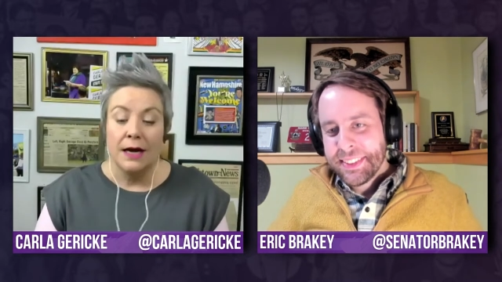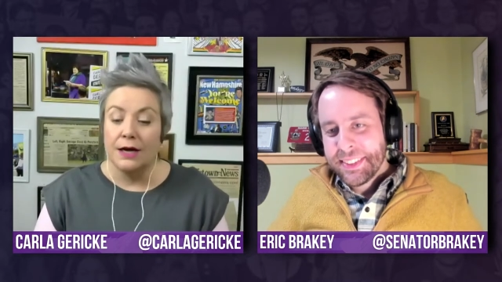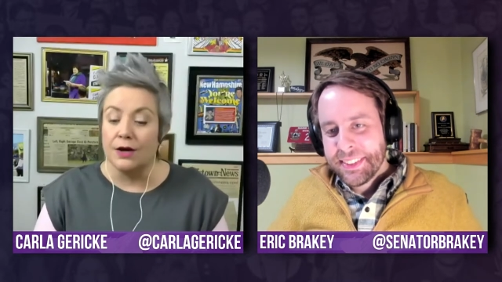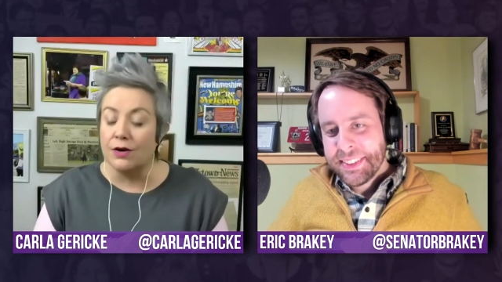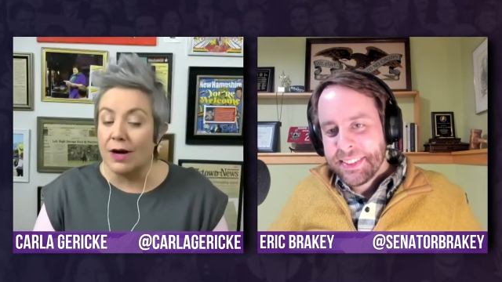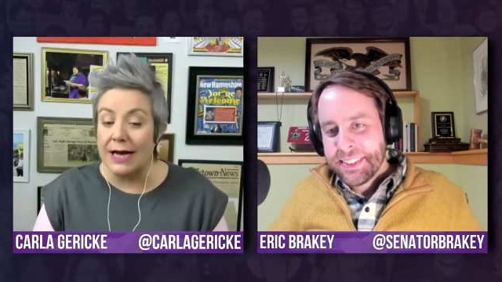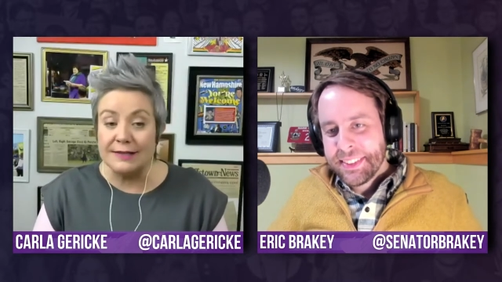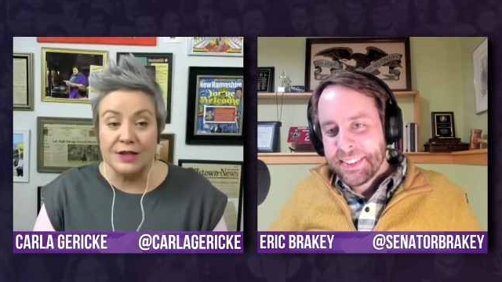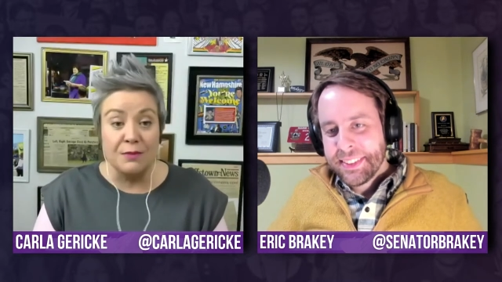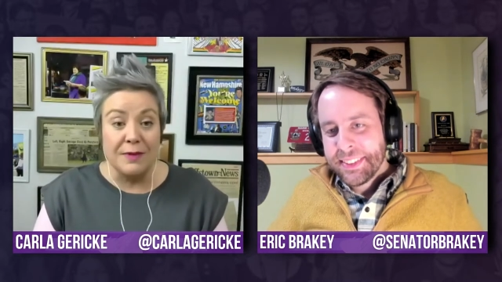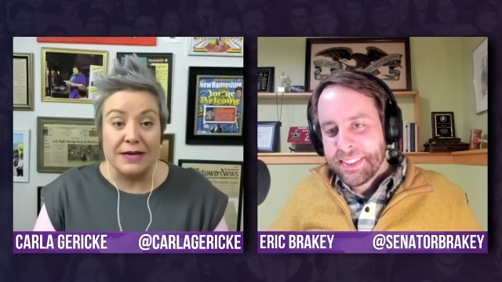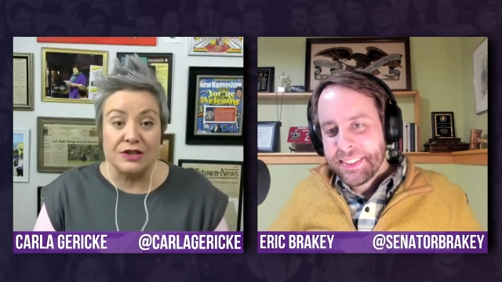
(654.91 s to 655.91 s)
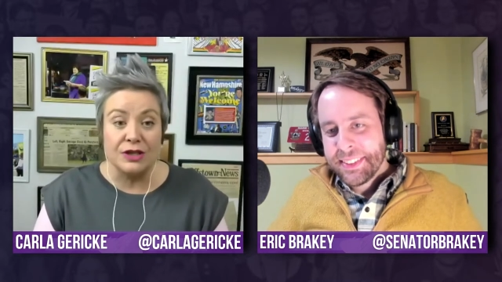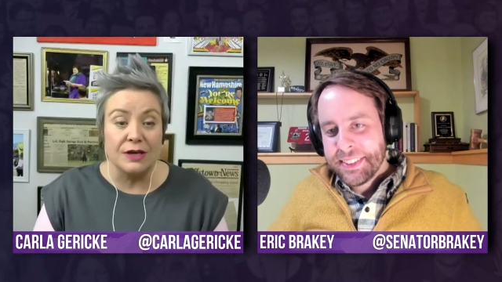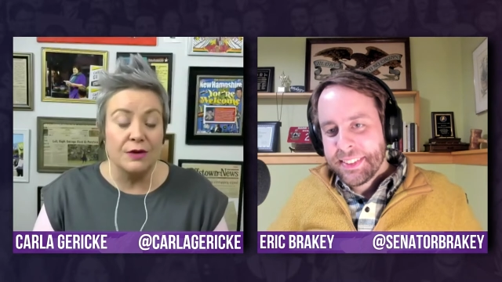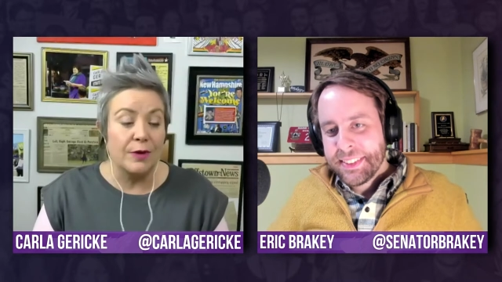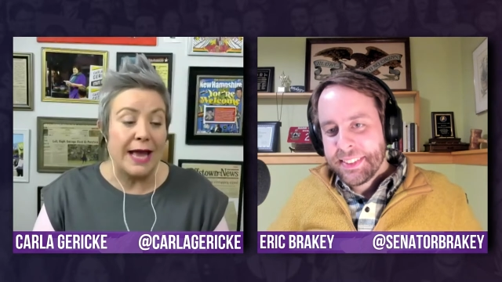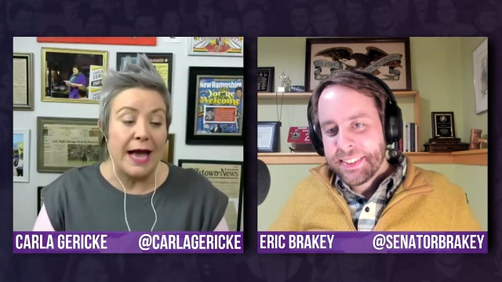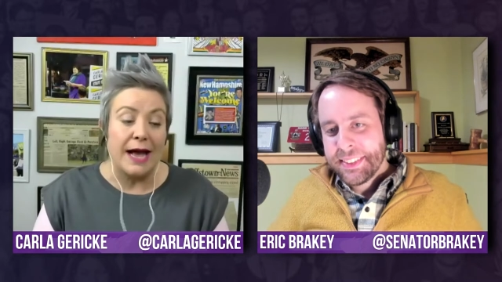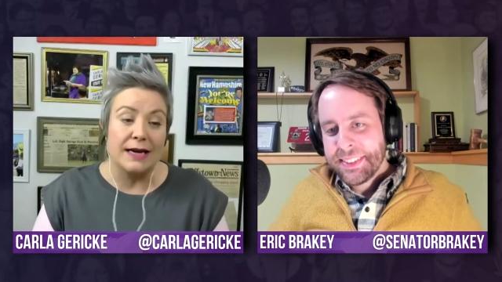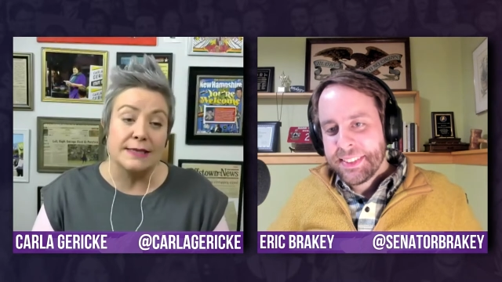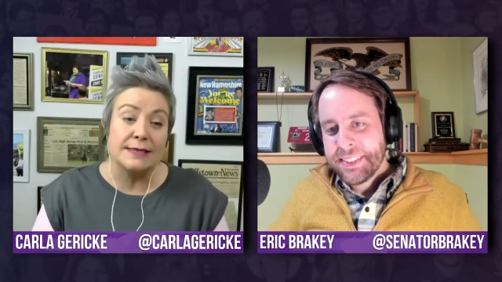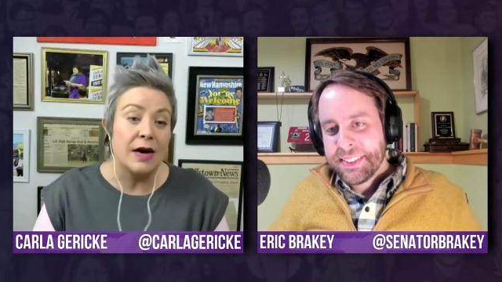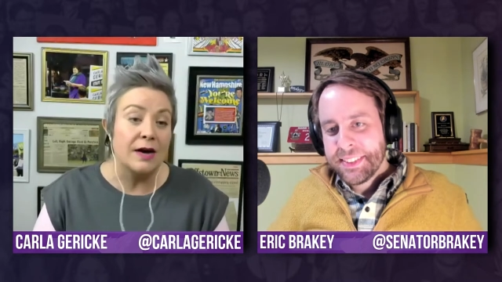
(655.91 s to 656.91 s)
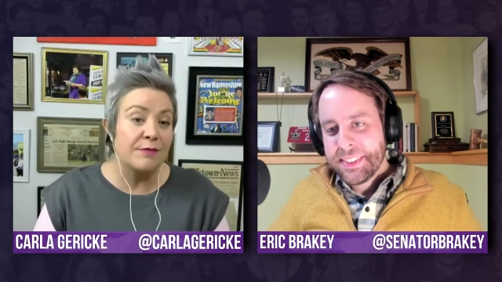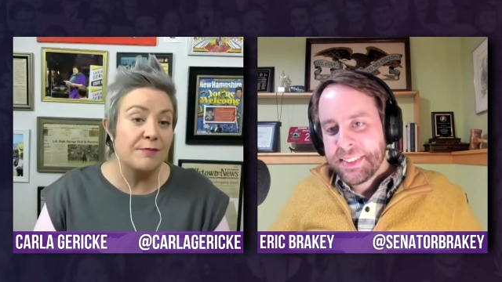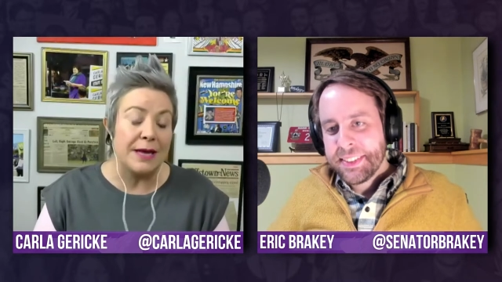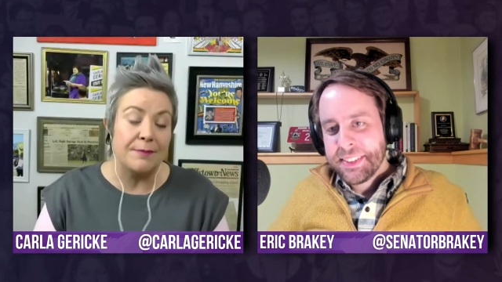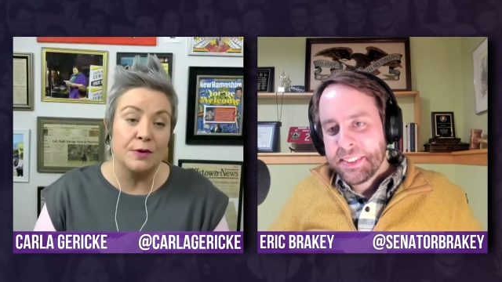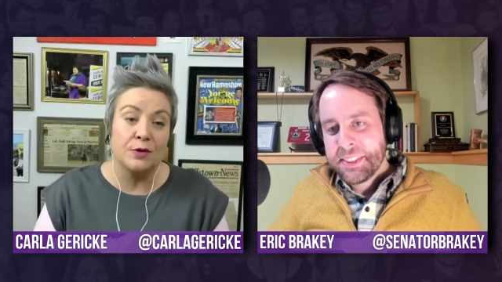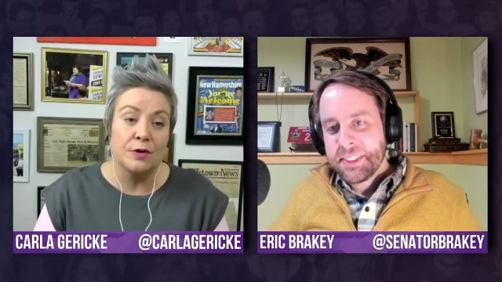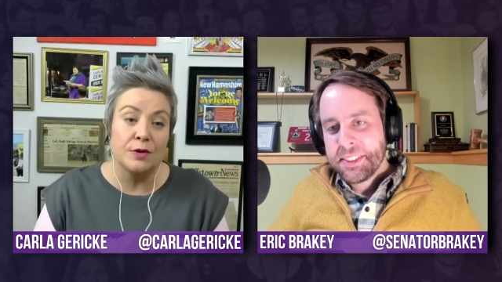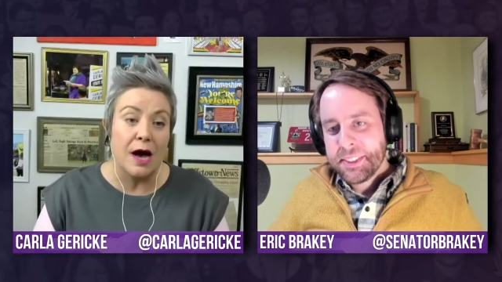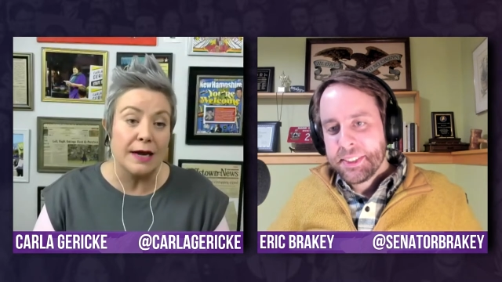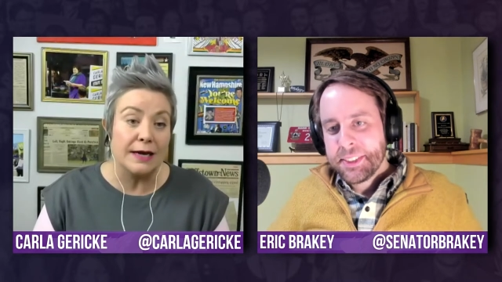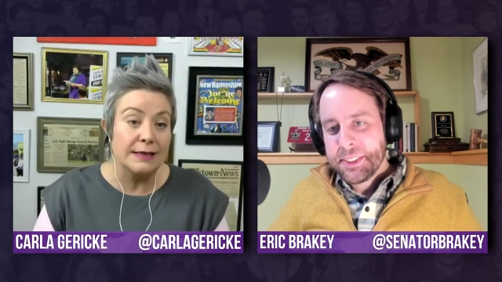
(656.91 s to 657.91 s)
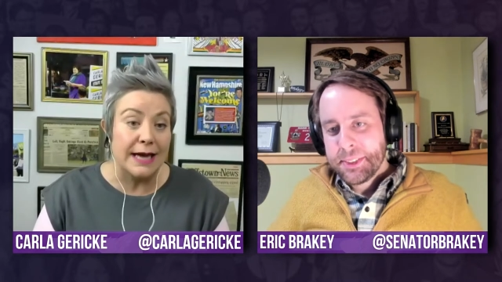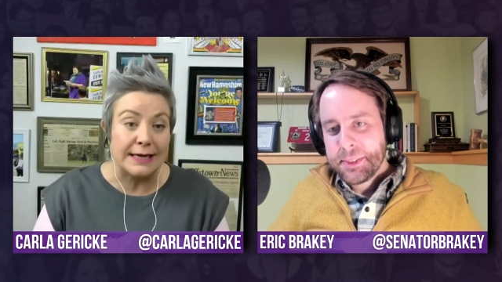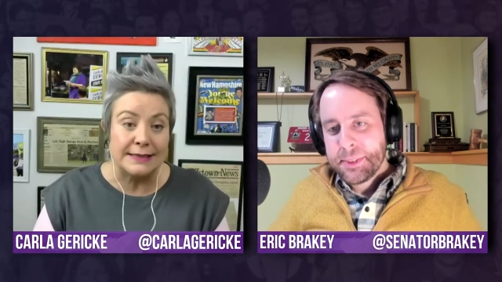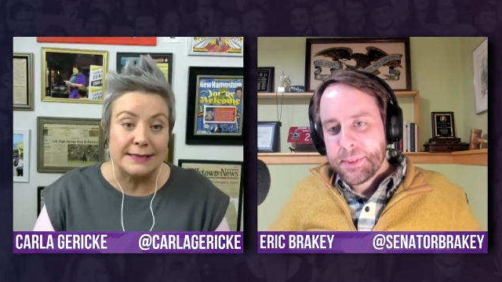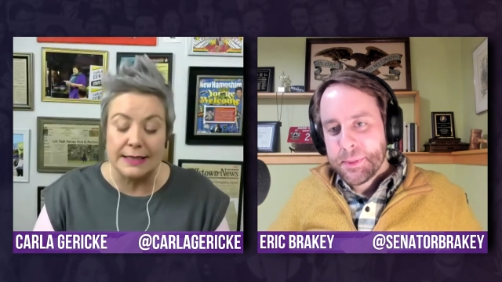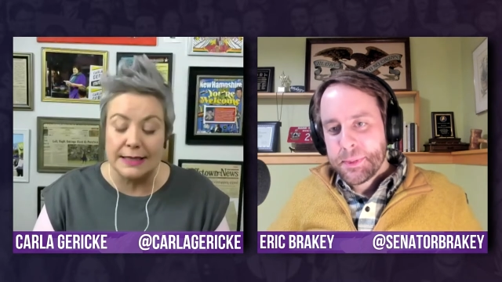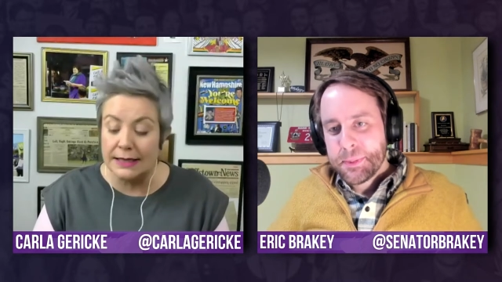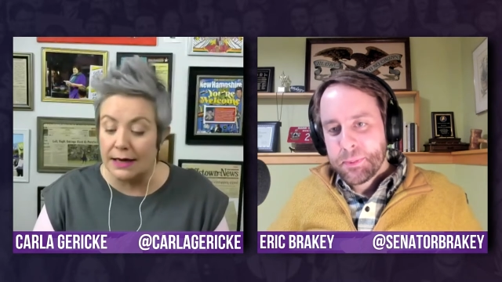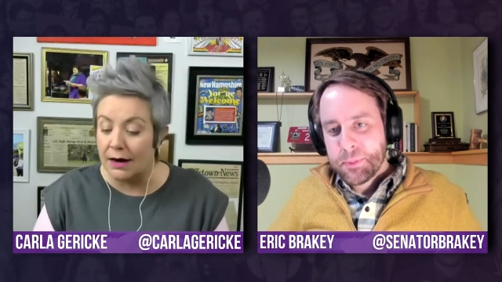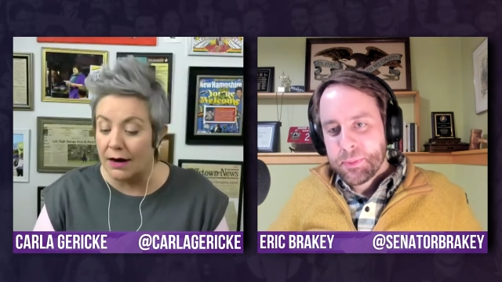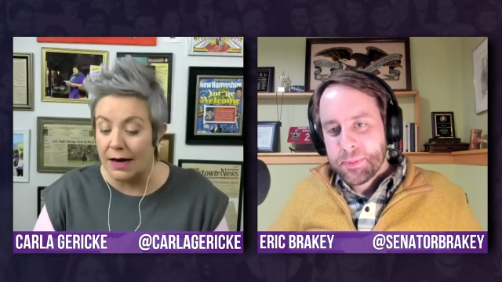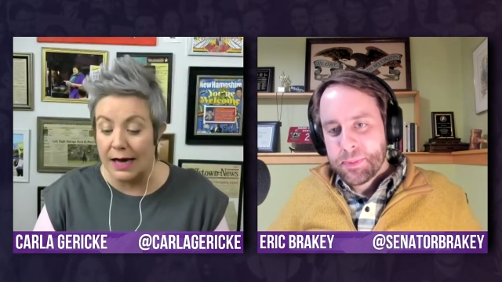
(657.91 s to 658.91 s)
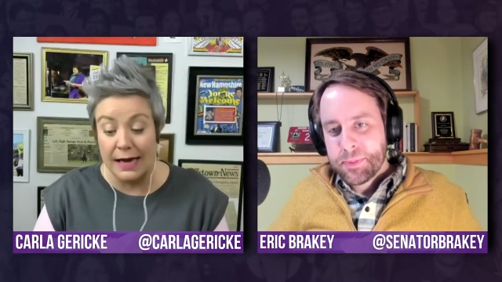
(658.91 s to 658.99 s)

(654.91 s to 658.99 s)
Speaker 1: you know as you mentioned we had a ton of people who got elected uh,